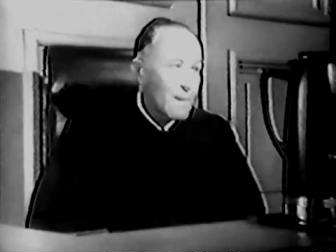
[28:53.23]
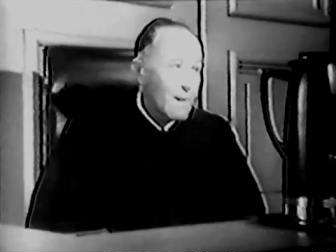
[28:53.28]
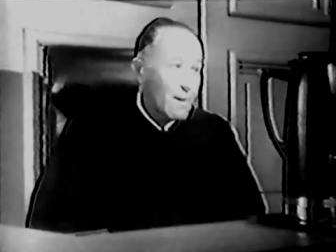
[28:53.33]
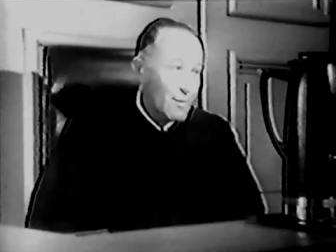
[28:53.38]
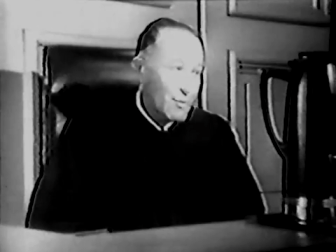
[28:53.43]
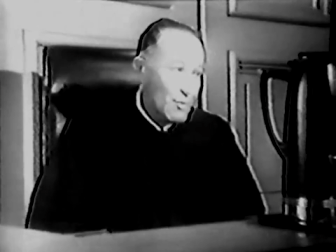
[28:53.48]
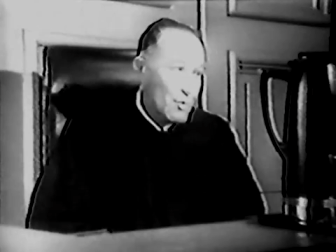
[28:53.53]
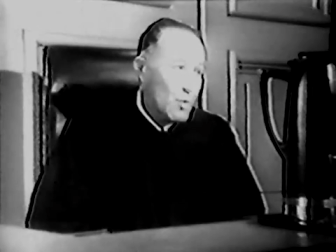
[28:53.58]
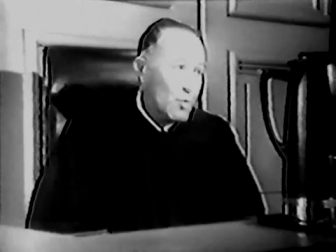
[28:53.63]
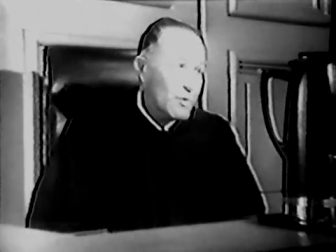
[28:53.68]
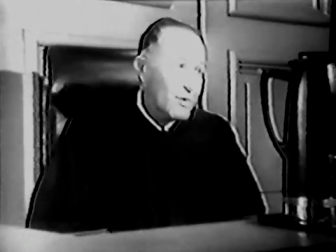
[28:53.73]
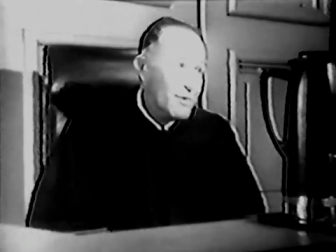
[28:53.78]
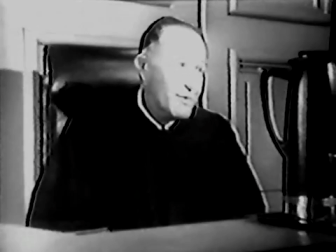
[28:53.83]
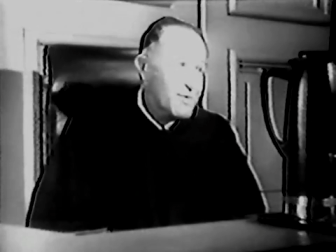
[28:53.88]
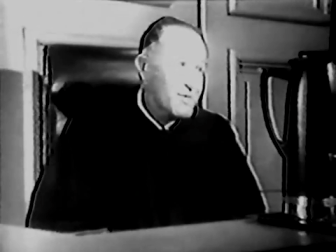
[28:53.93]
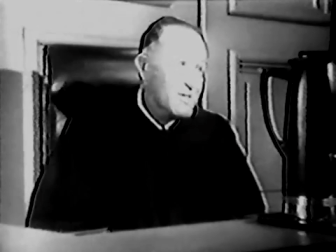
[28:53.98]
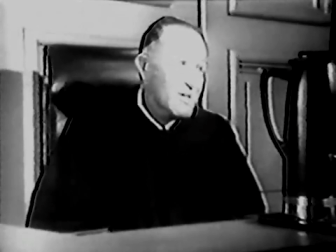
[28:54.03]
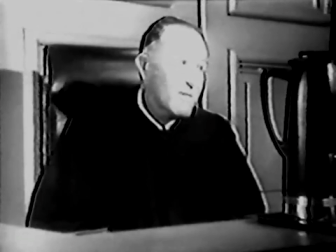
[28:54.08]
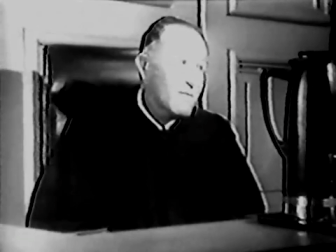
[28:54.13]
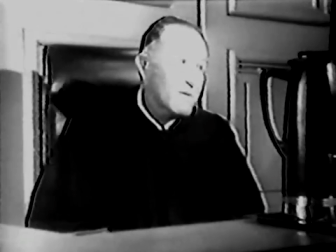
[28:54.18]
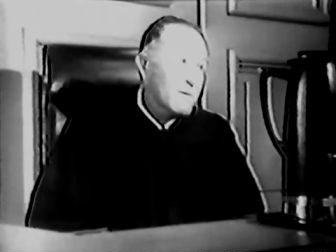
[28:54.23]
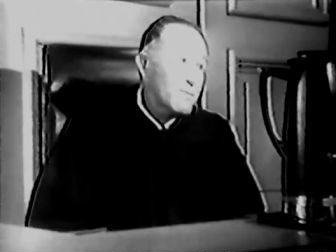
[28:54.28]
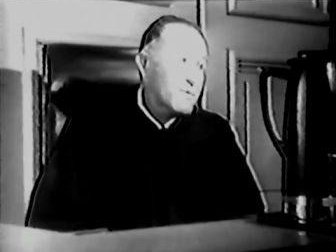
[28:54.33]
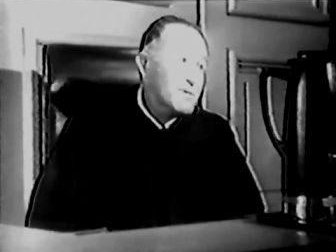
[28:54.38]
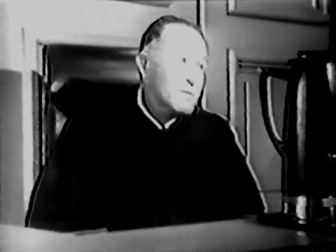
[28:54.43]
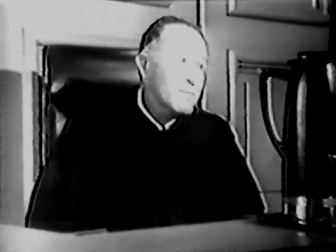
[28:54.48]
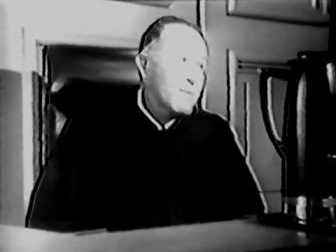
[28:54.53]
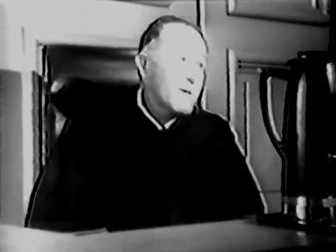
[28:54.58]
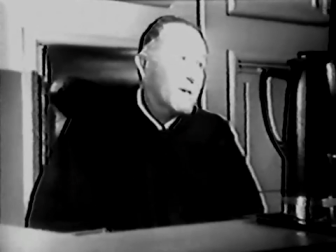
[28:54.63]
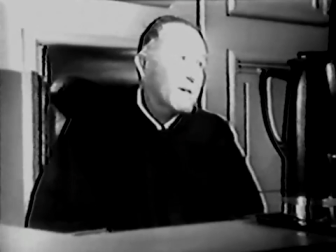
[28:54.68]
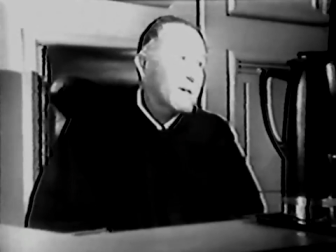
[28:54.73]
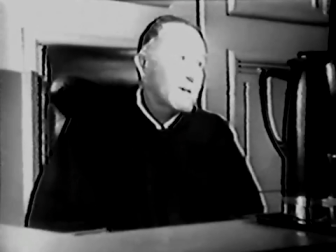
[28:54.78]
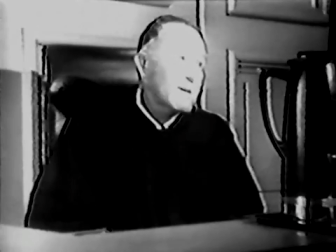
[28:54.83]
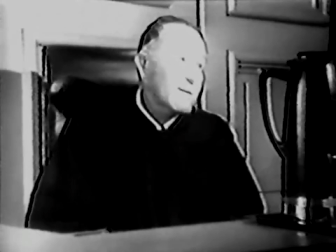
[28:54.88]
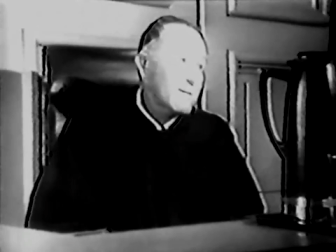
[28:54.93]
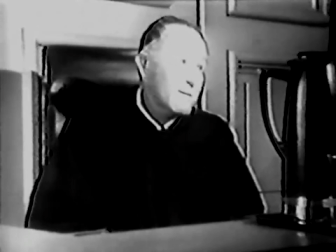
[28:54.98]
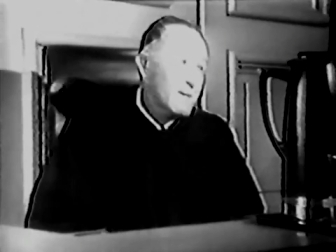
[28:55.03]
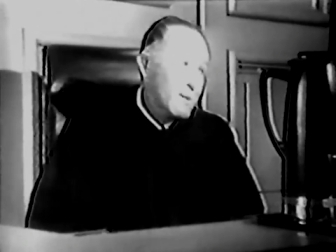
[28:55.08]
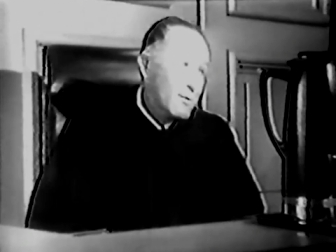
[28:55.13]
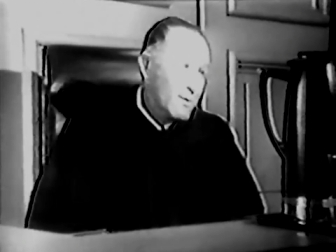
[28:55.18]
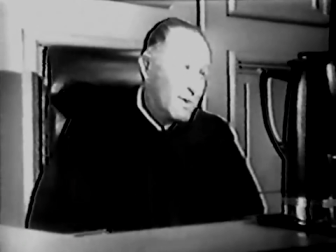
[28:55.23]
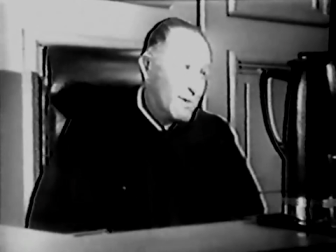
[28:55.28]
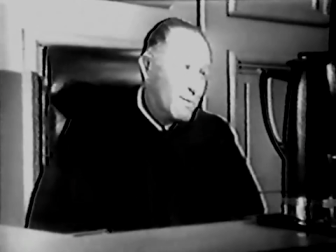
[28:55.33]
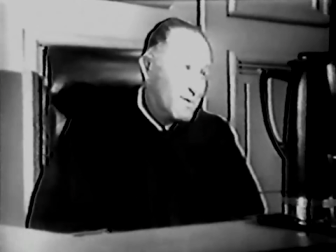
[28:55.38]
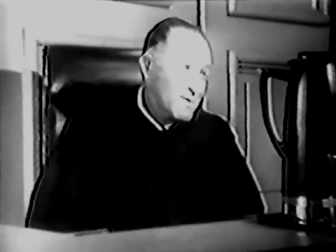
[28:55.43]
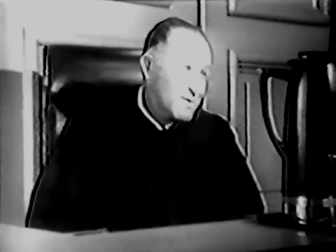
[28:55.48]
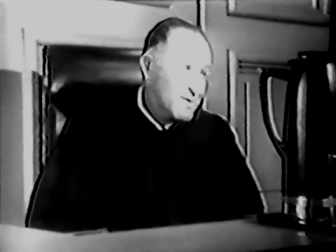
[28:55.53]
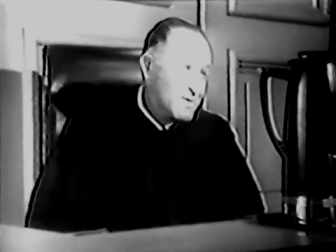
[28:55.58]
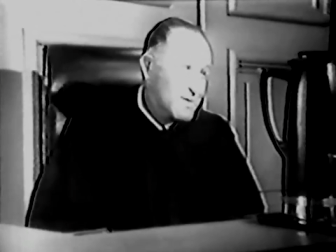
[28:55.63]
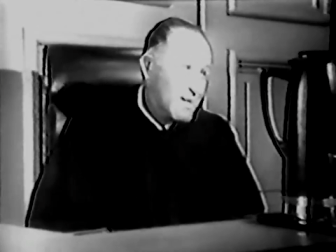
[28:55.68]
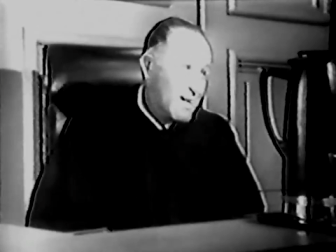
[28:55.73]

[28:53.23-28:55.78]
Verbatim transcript: Are you holding yourself up as a medical authority, Mr.